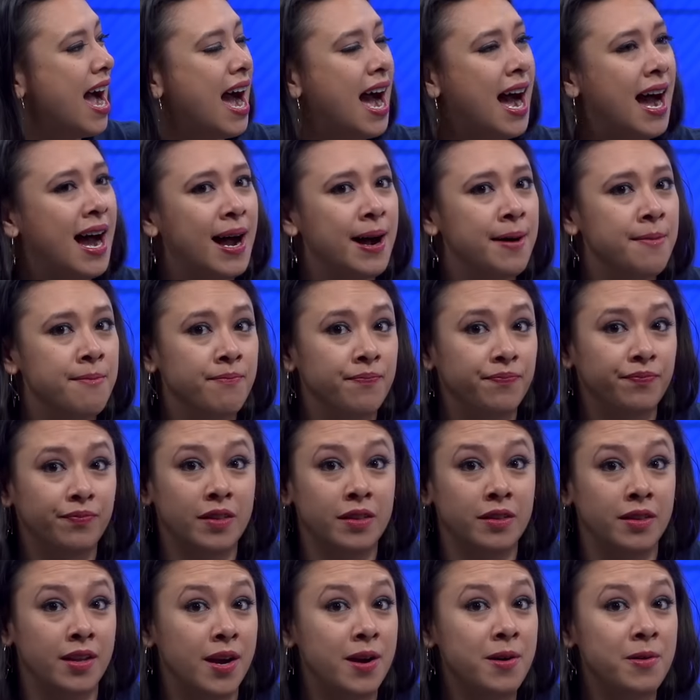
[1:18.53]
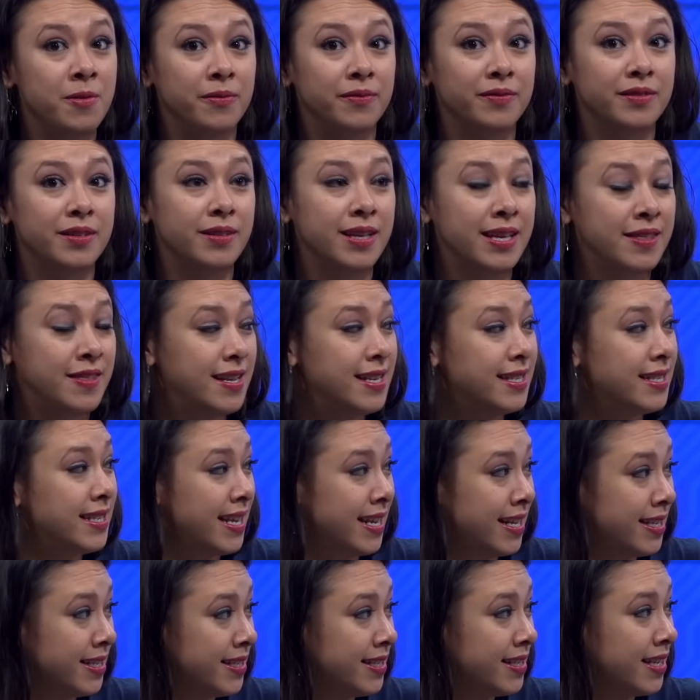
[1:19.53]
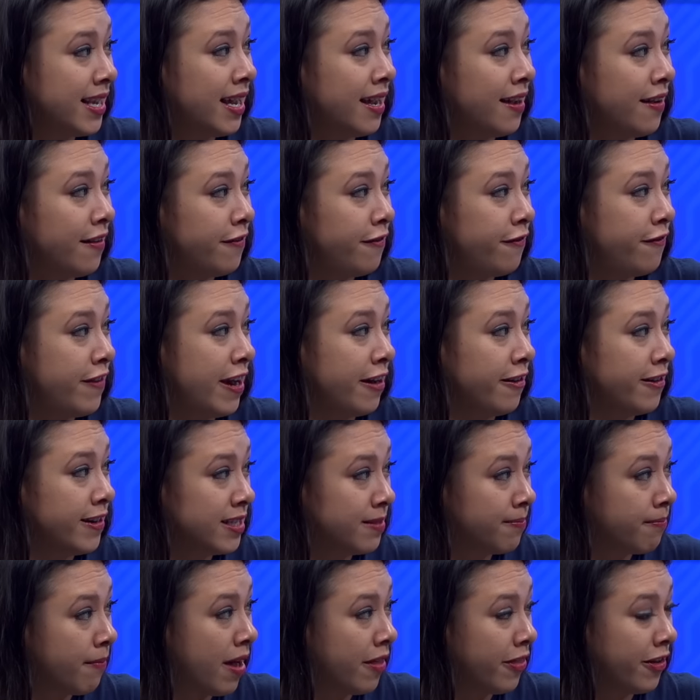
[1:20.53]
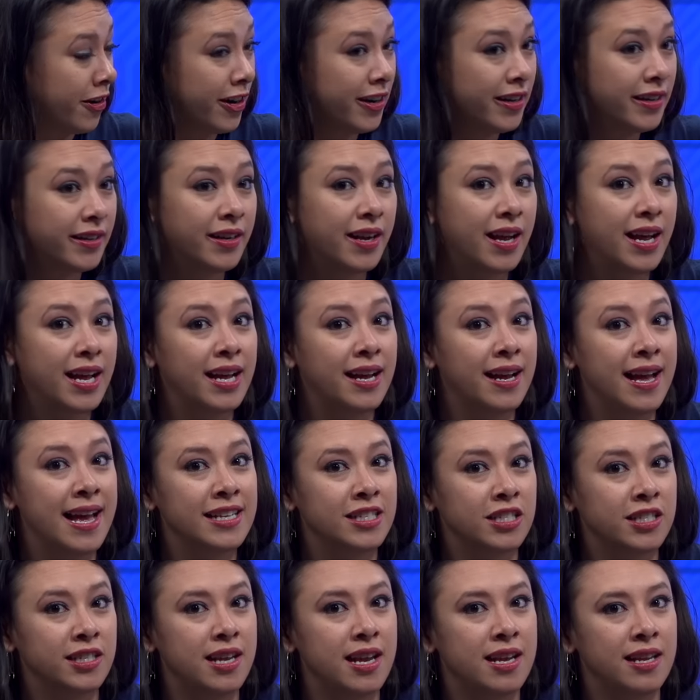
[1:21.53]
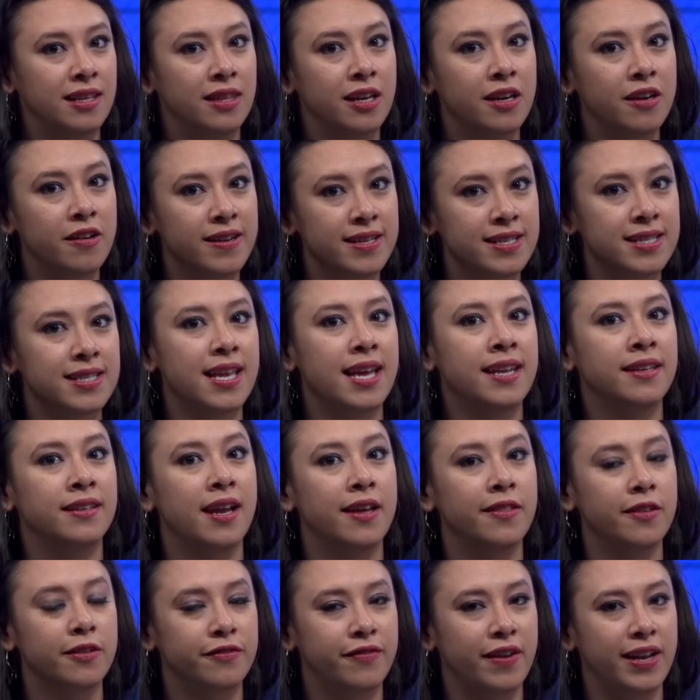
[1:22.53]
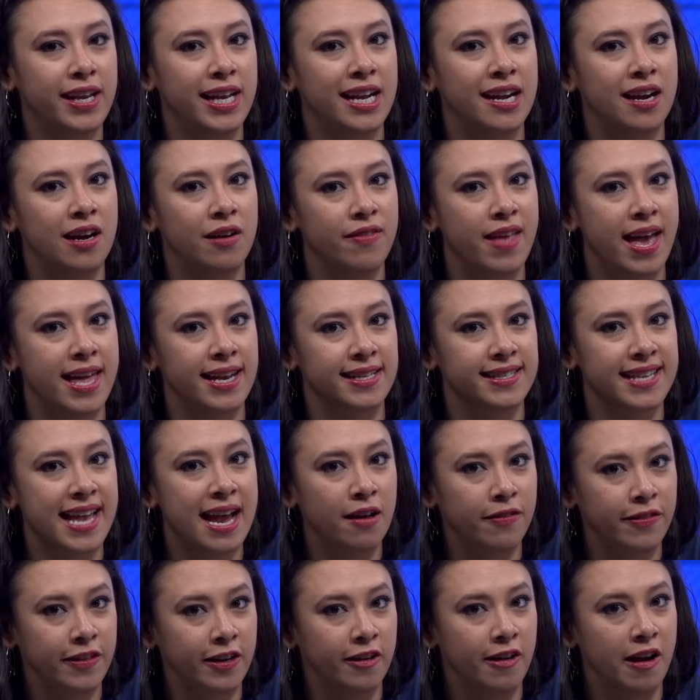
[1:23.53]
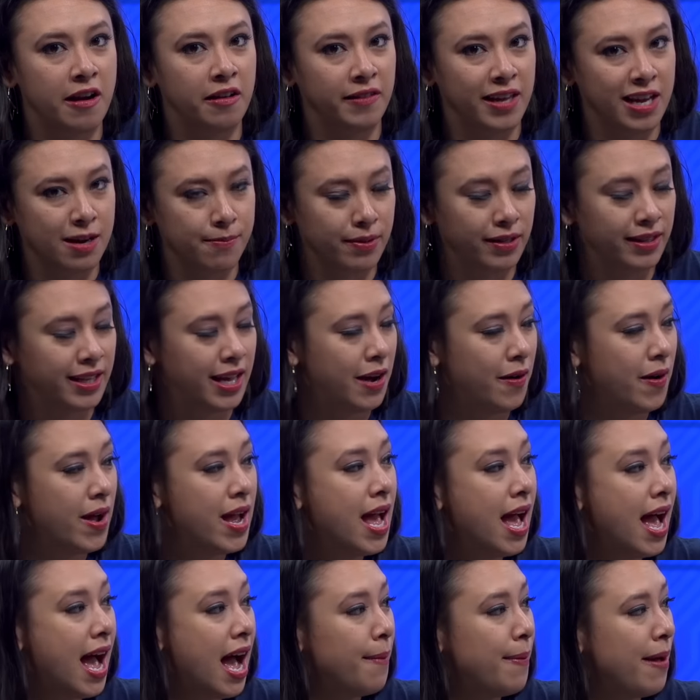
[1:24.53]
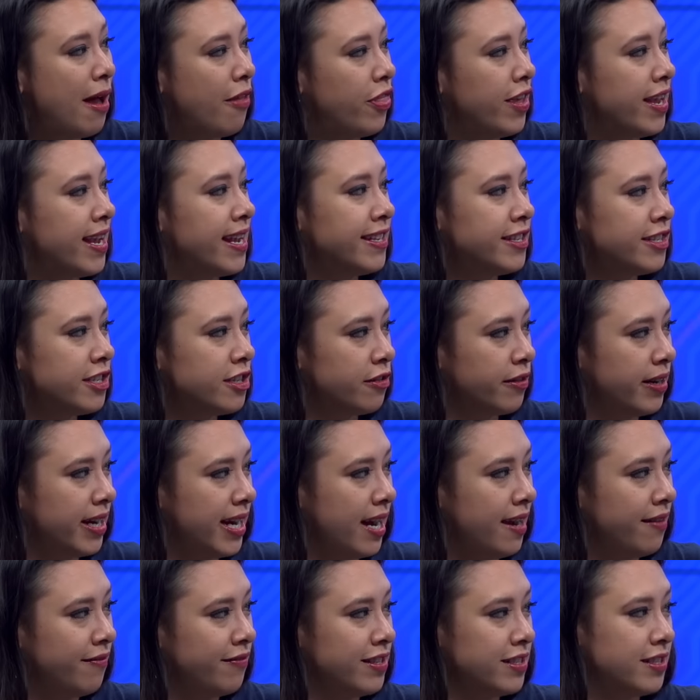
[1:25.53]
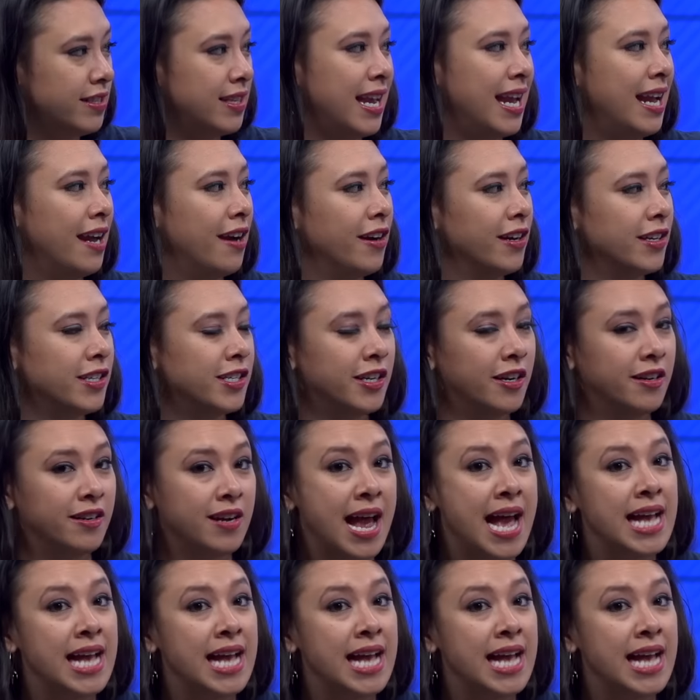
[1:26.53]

Um, no, this is uh, Pharah's mother, uh, eh, there is another video that is out there, I'll link below, about the history of this character.